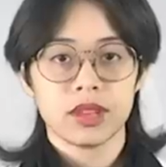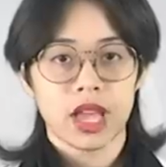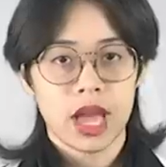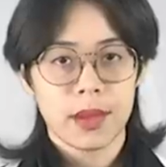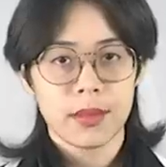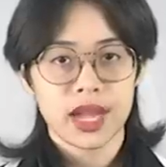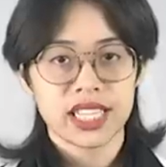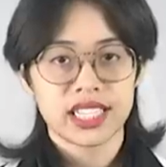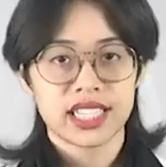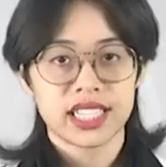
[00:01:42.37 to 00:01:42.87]

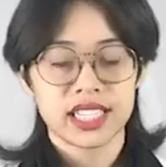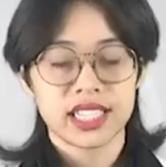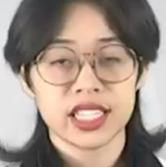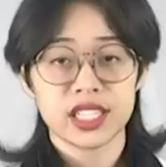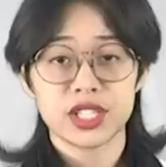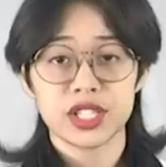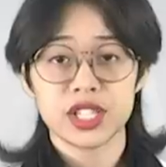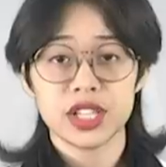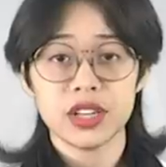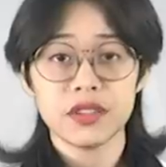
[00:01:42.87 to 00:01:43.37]

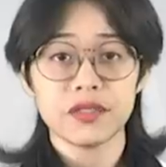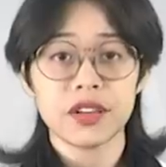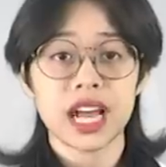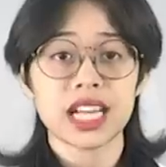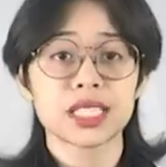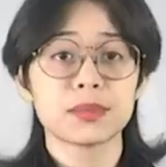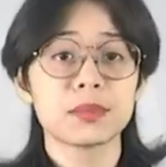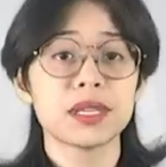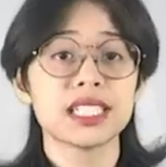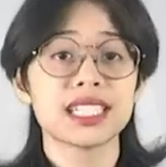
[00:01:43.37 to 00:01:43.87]
MACC chief
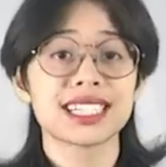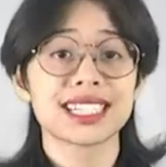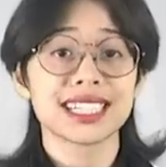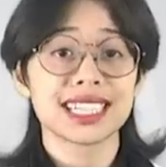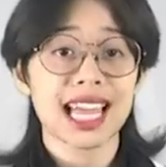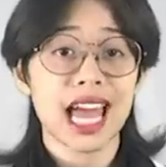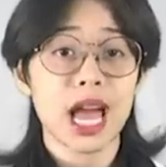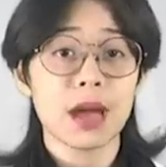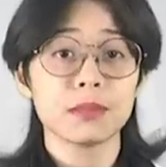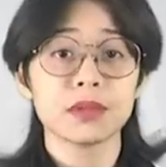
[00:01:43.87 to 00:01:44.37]
has been
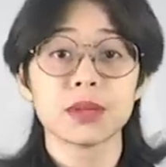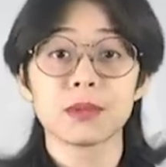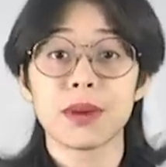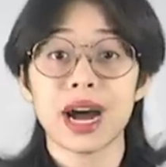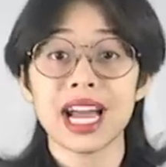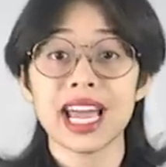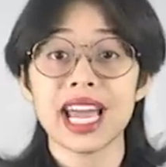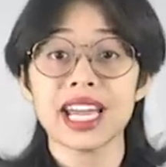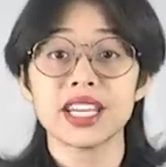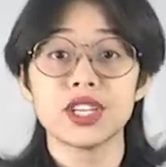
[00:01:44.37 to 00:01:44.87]
slammed
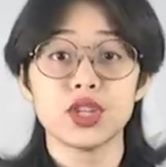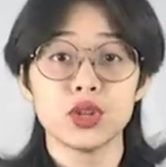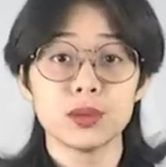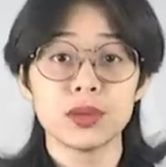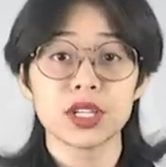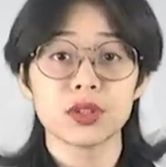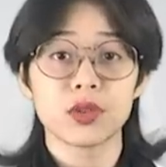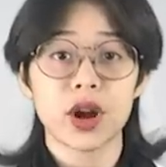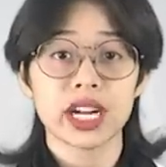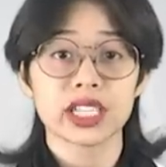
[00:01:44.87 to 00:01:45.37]
by a
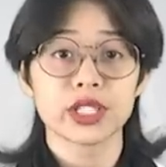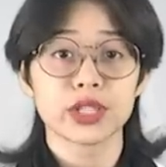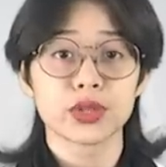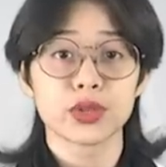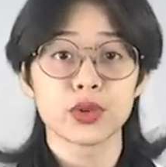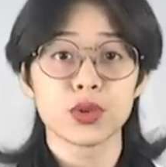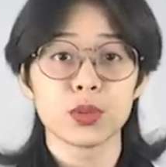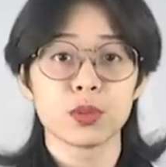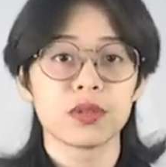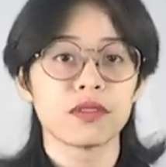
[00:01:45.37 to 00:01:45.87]
human rights
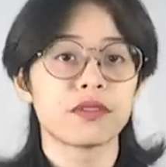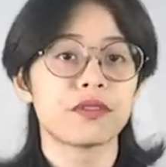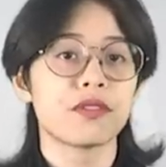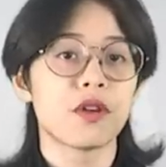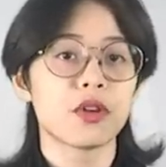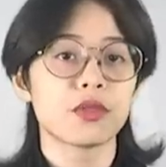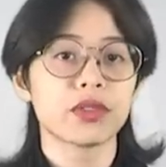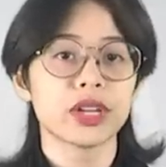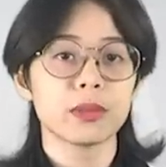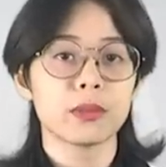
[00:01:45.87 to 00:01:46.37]
group
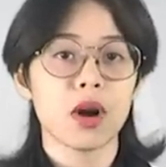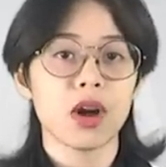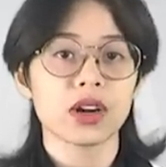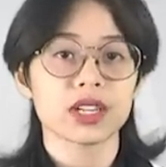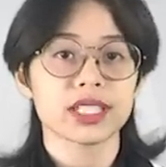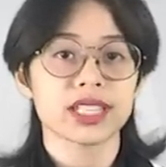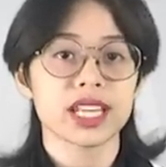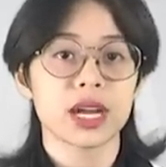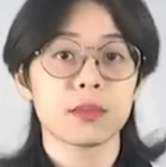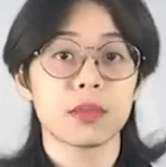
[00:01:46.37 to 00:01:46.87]
for
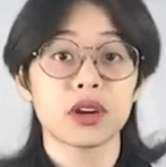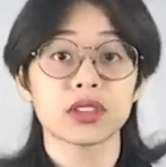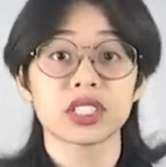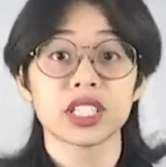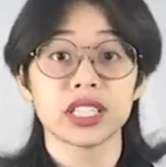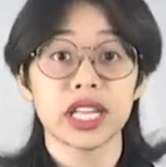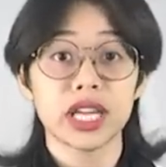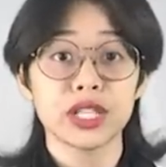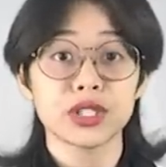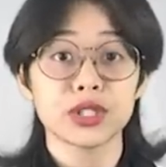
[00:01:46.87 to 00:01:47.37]
remarks about
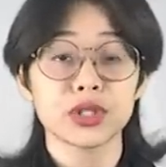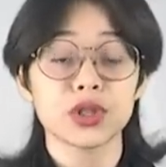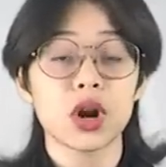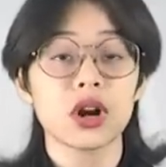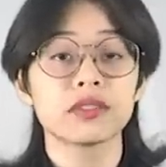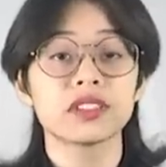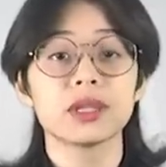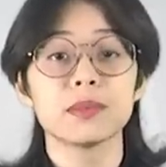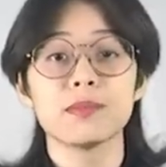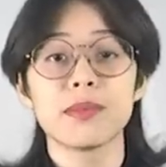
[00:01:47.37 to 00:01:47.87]
the nature
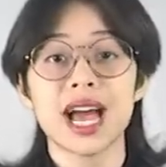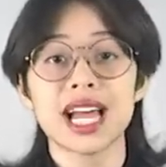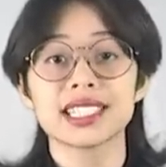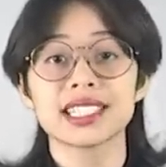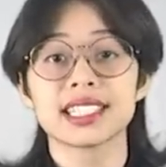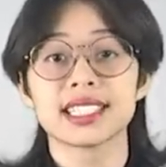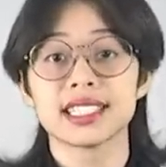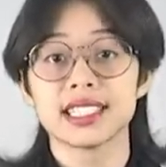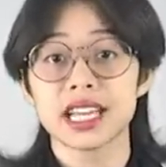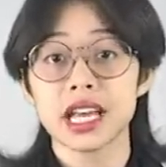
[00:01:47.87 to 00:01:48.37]
of the
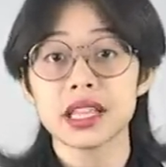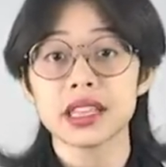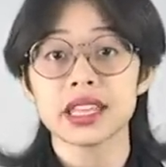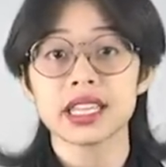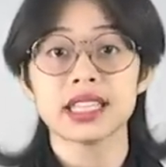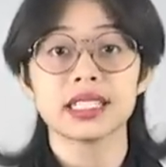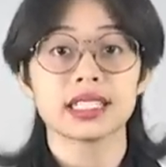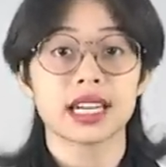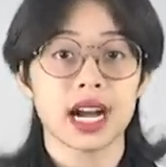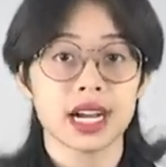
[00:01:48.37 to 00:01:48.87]
man's death
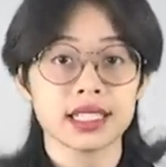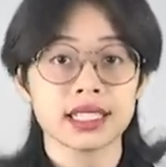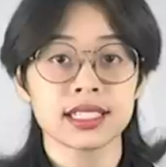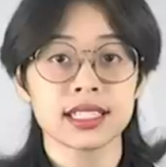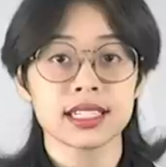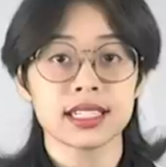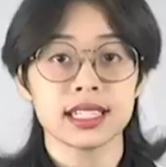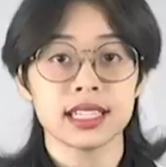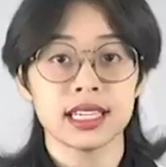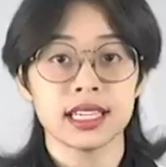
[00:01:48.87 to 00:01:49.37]
in
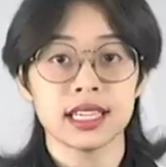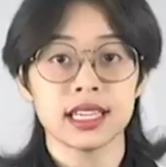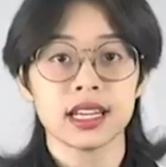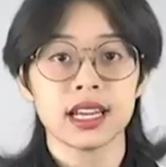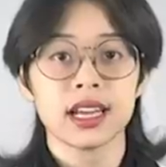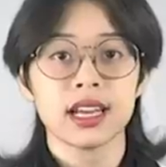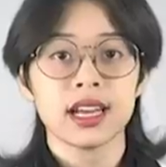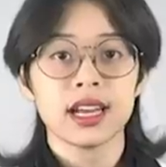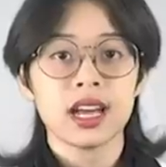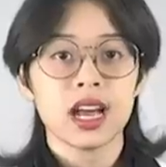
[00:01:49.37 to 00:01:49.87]
custody.
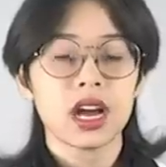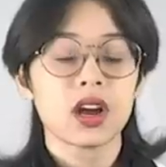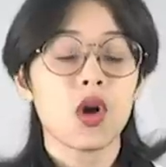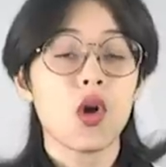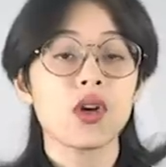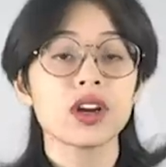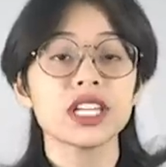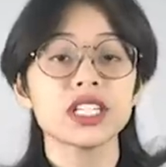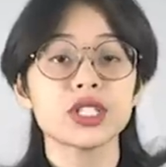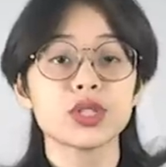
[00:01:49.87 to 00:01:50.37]

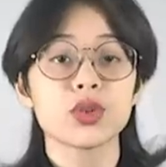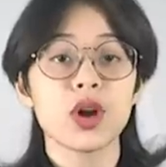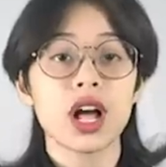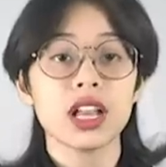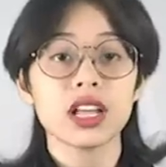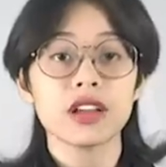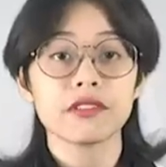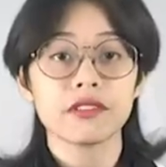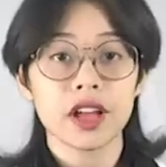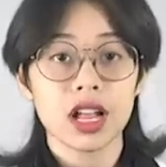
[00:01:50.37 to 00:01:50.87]
According to
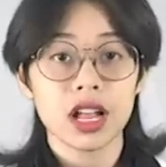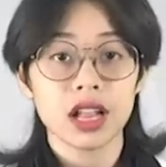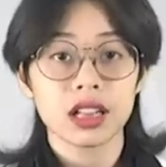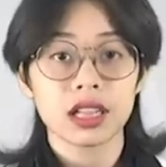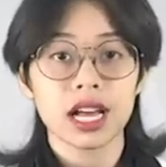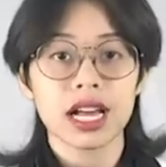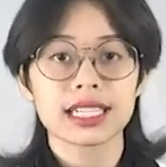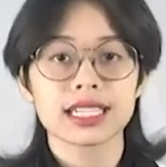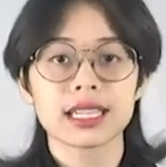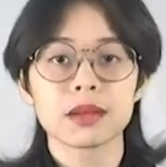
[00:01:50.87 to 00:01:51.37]

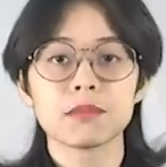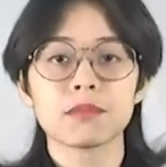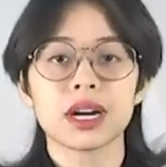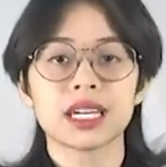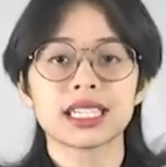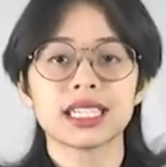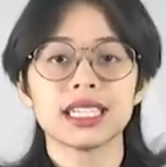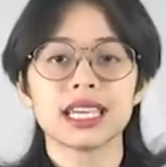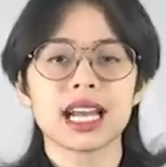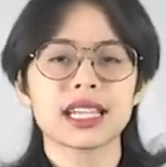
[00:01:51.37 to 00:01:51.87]
LFL, Azam
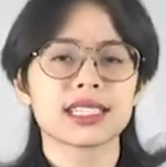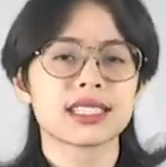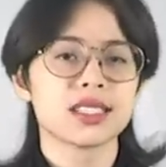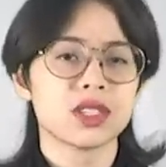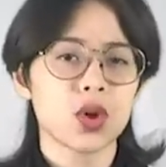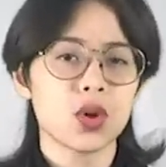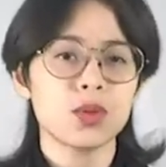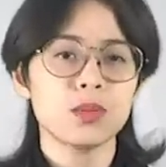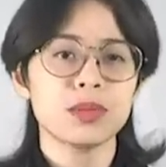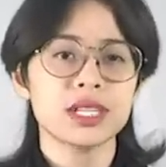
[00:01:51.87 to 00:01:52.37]
Baki has
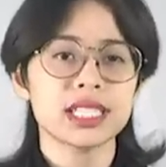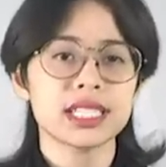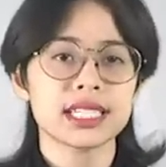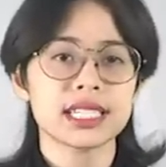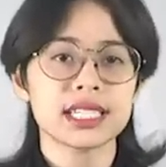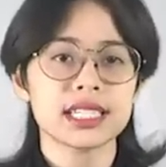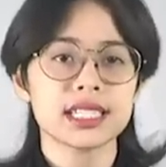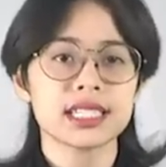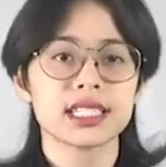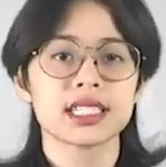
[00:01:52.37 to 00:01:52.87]
no
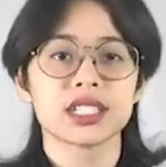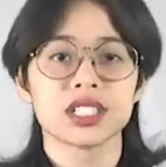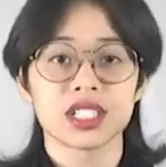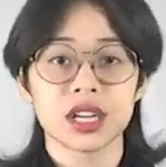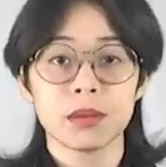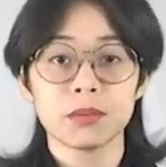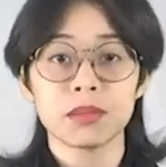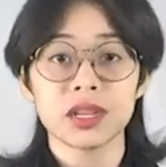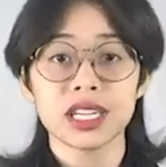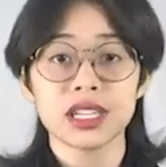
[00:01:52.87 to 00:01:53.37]
business
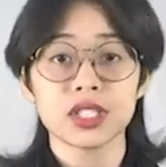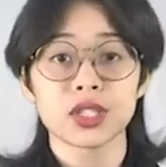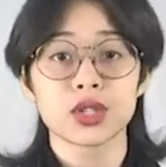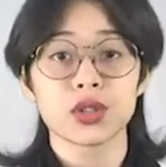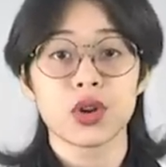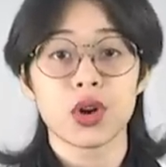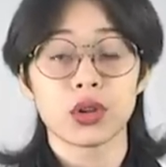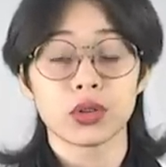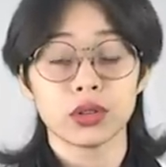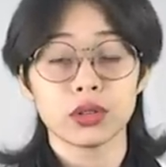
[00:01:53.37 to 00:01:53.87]
jumping to
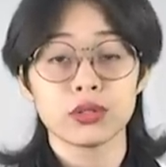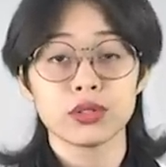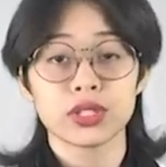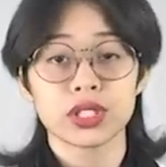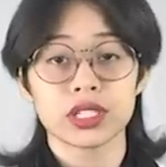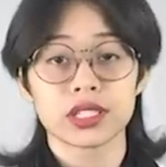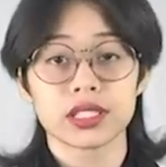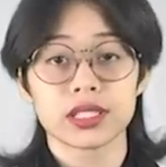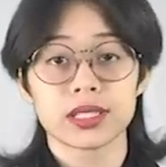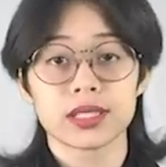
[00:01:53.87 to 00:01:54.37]

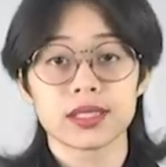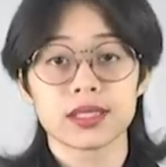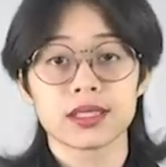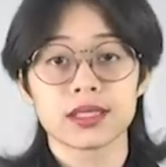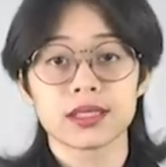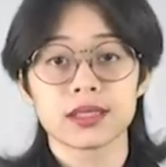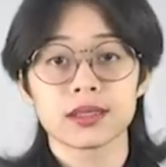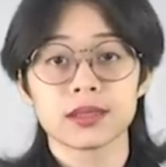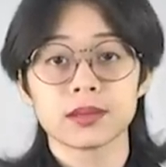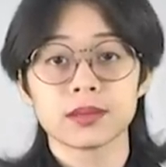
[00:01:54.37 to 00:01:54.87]
conclusions.